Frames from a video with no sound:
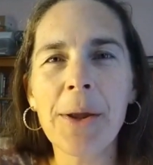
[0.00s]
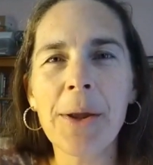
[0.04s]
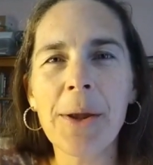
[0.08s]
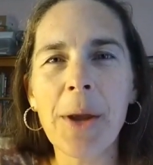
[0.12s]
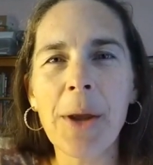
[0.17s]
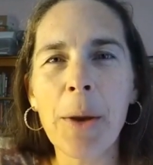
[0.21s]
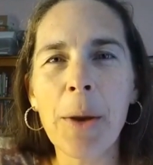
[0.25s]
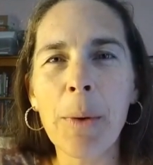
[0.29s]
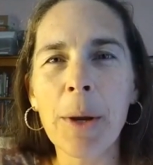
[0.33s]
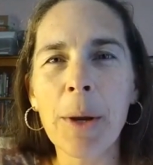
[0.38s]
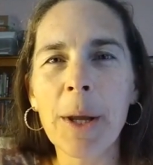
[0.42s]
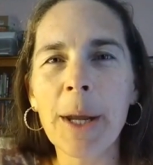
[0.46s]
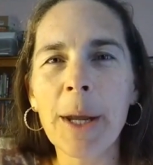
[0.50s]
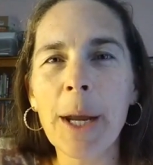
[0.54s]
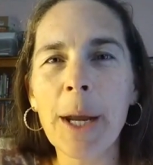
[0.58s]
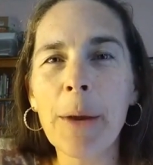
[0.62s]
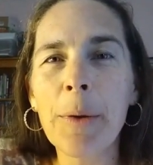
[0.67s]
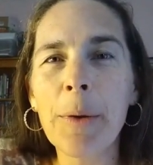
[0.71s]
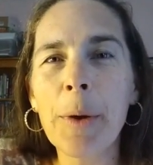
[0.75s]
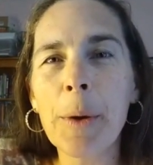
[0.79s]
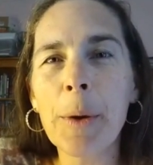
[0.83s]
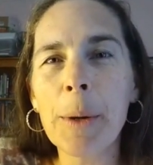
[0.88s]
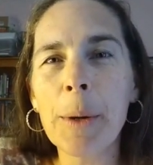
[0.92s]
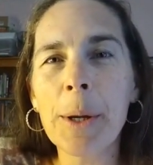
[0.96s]
So we're looking
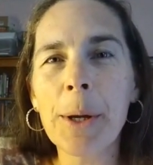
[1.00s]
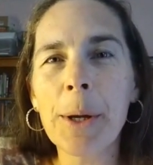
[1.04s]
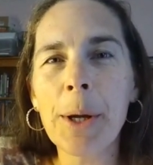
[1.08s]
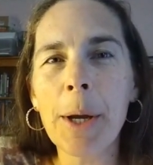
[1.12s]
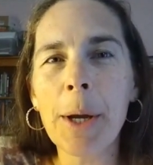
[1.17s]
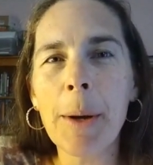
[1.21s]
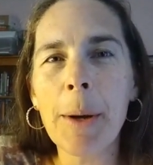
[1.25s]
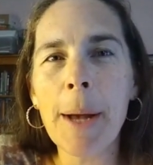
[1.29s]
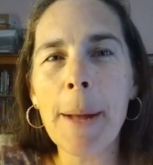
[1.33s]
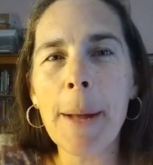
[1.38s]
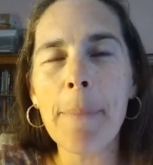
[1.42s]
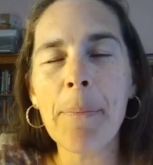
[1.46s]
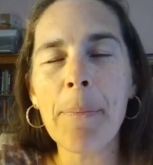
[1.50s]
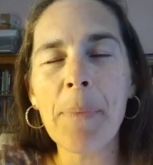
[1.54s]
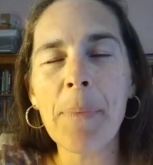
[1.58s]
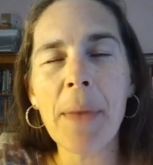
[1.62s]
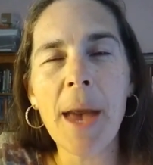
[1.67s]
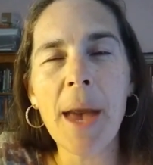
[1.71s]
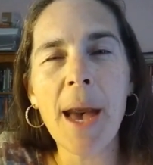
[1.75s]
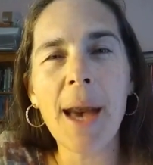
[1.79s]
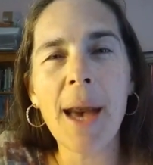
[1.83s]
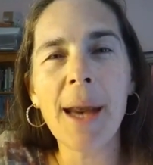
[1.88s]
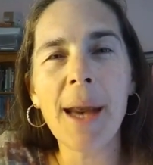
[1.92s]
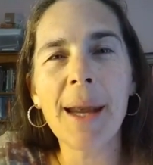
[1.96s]
forward to it,
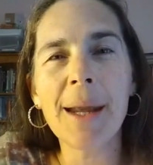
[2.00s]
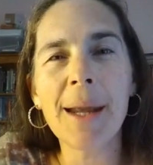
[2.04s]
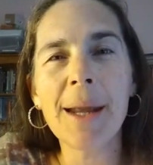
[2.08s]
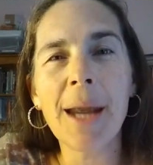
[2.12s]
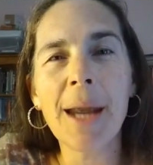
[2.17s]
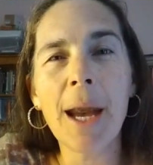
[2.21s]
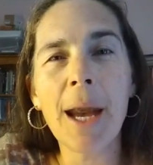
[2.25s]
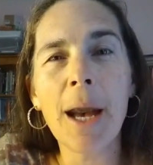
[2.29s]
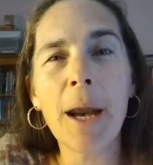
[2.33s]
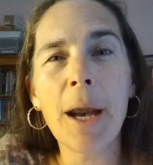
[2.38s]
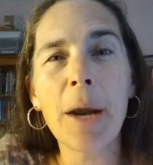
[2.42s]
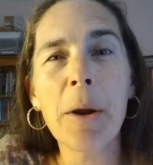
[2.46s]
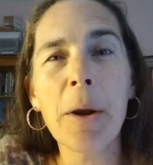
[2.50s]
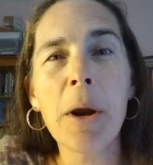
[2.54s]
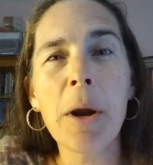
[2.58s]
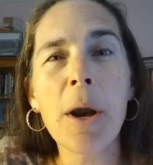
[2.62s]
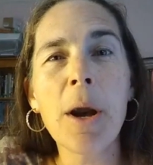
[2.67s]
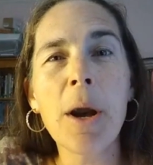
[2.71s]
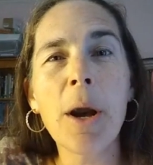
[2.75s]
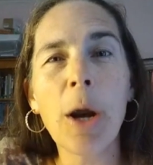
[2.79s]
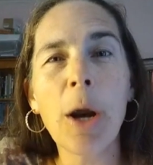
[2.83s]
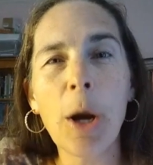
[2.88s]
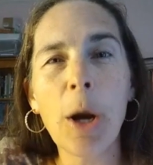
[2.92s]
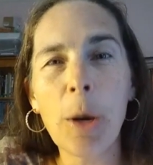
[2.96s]
and
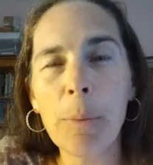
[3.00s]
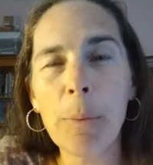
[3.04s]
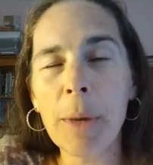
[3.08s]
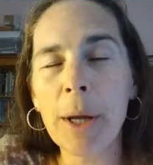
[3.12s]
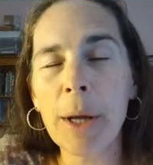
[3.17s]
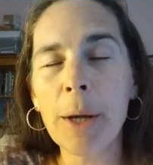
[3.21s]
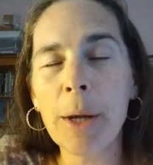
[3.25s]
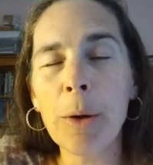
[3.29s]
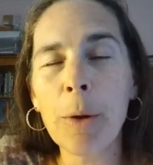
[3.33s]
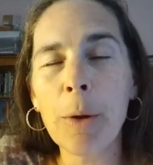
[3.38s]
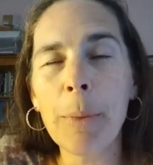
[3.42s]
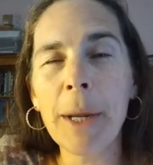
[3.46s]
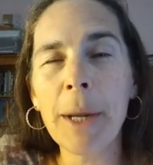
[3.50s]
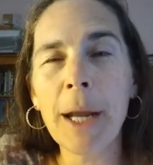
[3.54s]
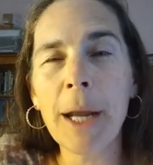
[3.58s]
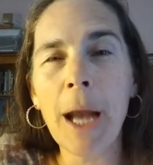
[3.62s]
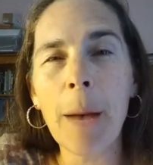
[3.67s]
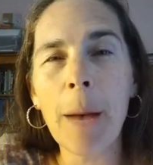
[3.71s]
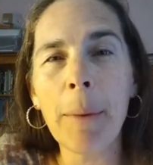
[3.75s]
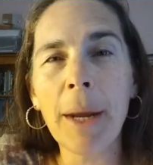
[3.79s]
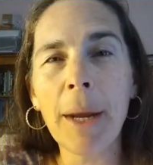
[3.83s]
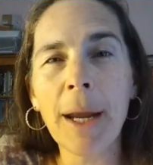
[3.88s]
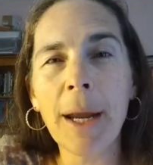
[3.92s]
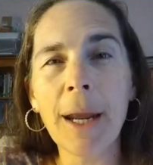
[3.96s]
hope that you will be
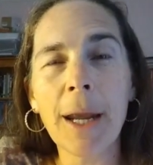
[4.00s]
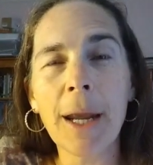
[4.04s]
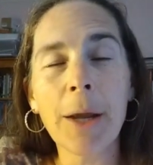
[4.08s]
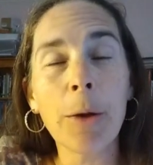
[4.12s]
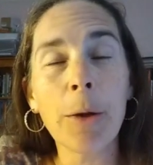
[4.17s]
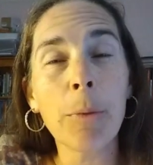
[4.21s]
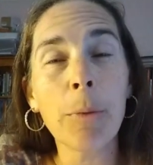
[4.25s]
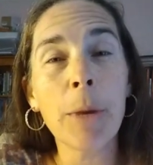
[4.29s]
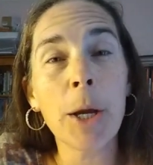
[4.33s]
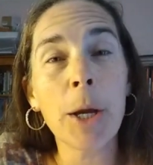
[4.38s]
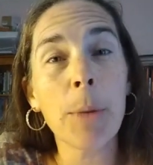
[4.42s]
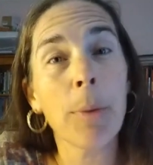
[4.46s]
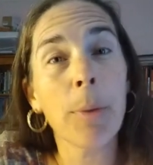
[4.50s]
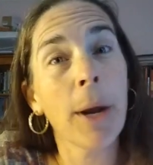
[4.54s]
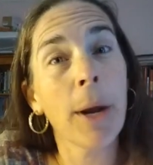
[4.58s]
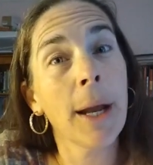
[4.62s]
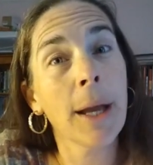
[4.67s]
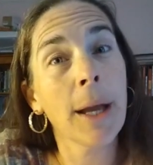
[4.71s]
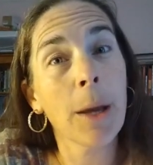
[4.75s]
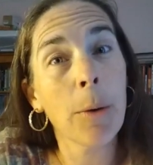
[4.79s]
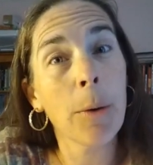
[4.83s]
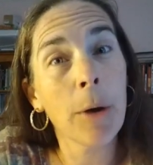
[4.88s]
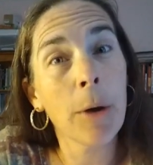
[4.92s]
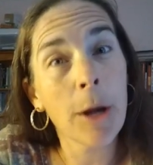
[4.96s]
coming and you'll be spreading
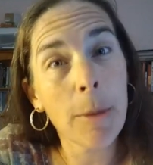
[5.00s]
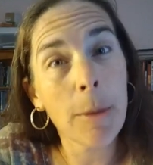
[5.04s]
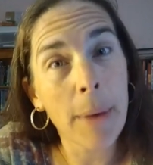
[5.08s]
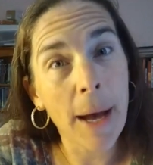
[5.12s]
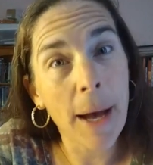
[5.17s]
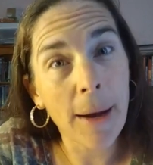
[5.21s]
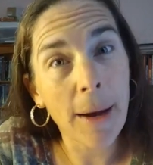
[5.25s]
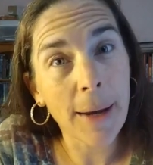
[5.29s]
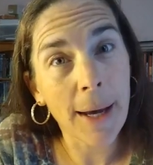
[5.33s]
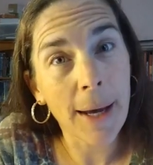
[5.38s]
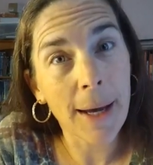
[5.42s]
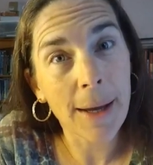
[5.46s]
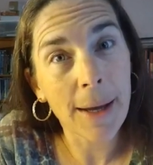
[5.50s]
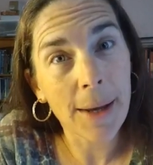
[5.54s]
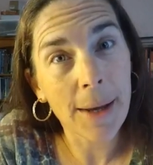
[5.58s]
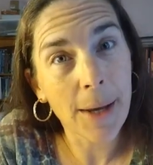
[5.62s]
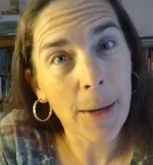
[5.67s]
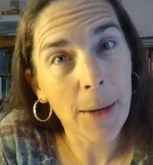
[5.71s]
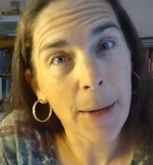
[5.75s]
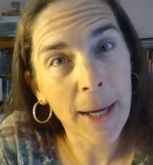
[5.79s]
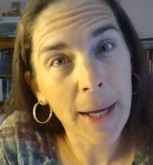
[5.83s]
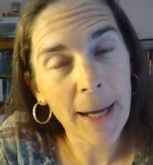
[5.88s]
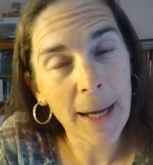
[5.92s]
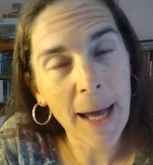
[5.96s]
the word about it so
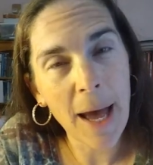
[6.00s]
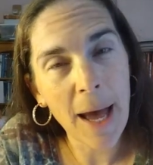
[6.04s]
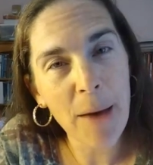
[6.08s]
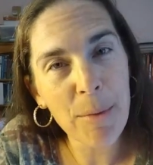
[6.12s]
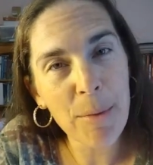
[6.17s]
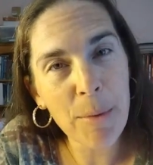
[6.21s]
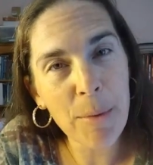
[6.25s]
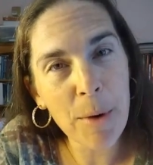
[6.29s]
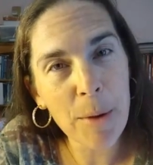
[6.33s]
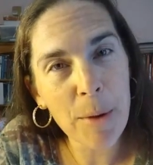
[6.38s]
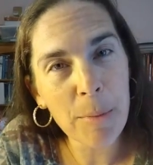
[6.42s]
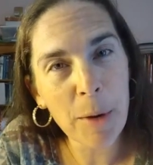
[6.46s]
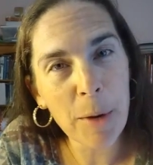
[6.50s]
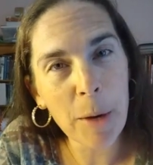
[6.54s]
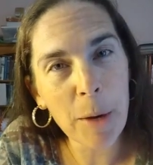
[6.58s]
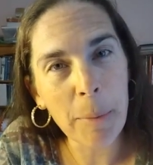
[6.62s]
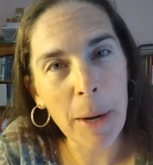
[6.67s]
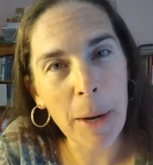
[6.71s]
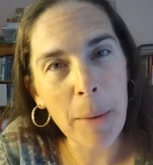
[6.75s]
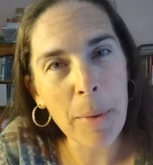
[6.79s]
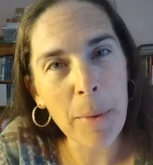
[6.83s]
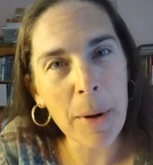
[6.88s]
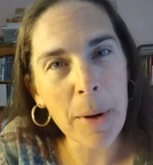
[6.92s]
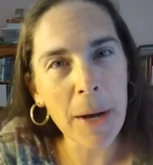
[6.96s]
we can have more and more
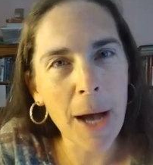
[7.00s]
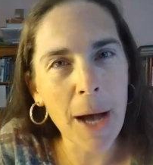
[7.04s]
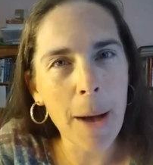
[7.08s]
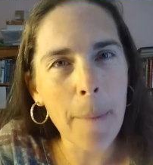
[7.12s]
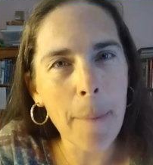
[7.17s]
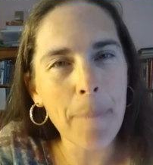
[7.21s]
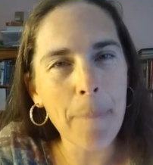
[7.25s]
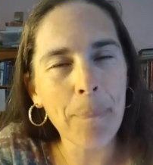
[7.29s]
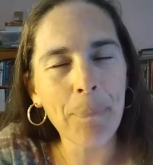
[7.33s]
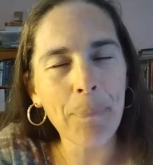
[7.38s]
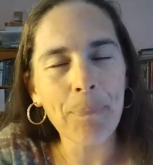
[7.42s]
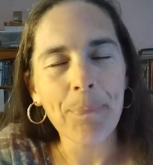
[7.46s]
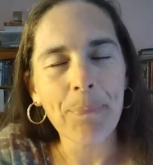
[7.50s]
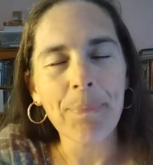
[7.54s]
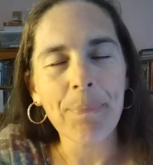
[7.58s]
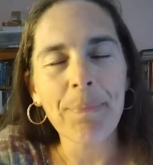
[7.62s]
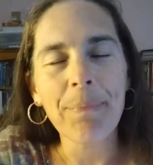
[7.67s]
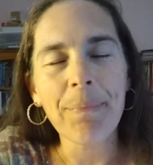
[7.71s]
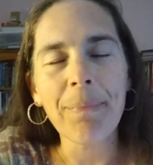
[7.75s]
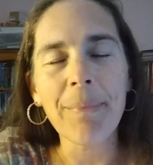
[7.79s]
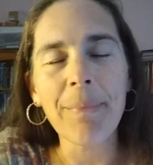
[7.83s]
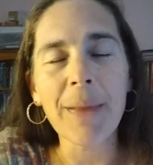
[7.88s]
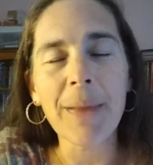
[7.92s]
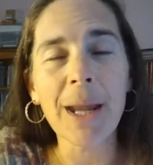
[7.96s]
people come
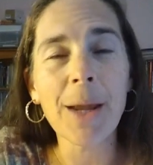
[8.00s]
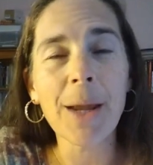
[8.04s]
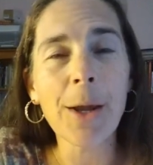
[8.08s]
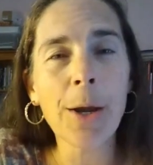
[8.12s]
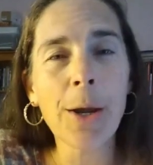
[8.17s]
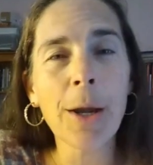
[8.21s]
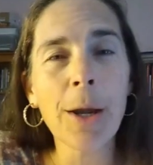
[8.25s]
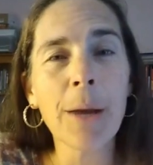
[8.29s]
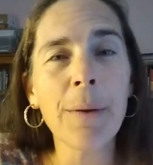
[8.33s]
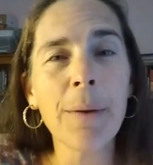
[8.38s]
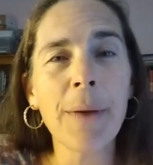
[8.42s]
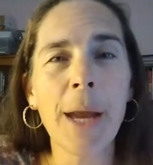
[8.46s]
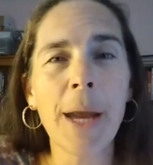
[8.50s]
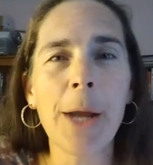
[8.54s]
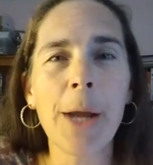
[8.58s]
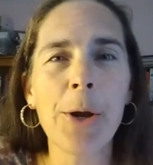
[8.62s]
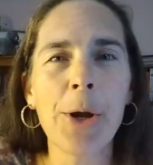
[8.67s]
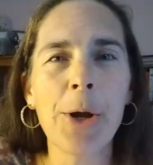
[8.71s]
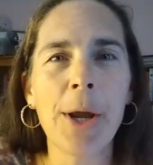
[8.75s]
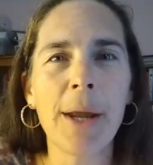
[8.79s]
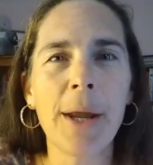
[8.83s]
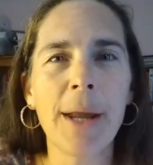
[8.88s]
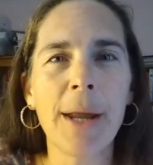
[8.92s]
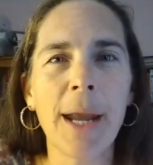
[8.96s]
to
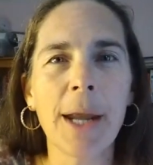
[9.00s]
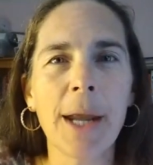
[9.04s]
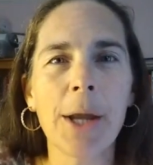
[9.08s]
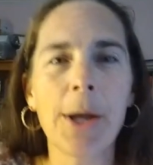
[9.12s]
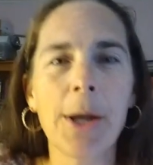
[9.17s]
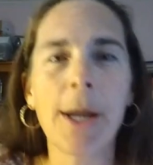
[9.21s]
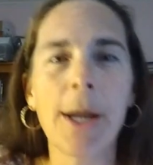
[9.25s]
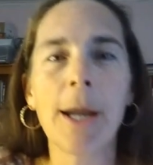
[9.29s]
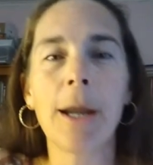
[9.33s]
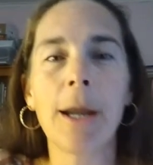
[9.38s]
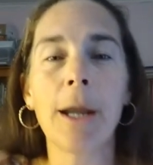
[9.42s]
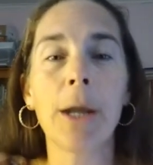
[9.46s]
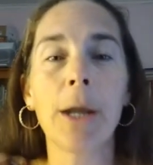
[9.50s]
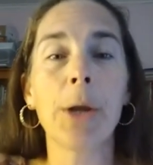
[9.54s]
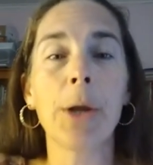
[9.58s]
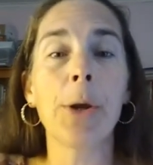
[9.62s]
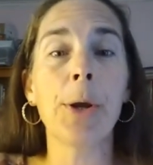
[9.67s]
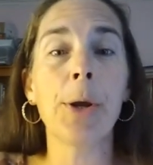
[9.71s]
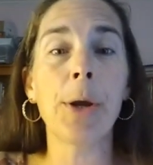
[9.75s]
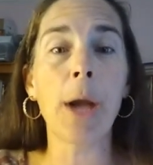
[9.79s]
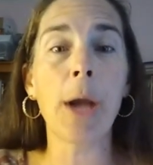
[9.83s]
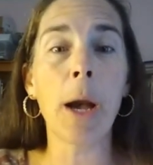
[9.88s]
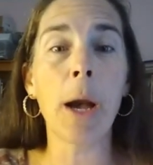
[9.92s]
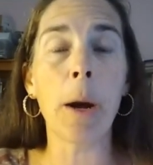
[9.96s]
convention next year.
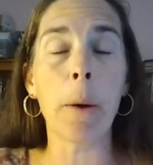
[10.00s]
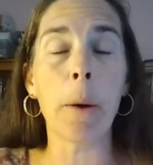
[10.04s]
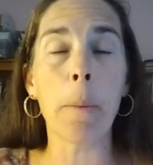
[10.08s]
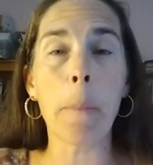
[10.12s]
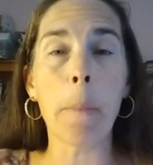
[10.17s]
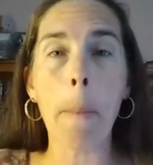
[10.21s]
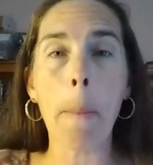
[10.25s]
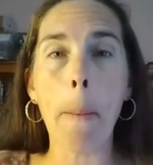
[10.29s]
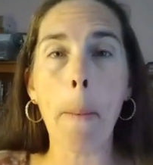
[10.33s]
So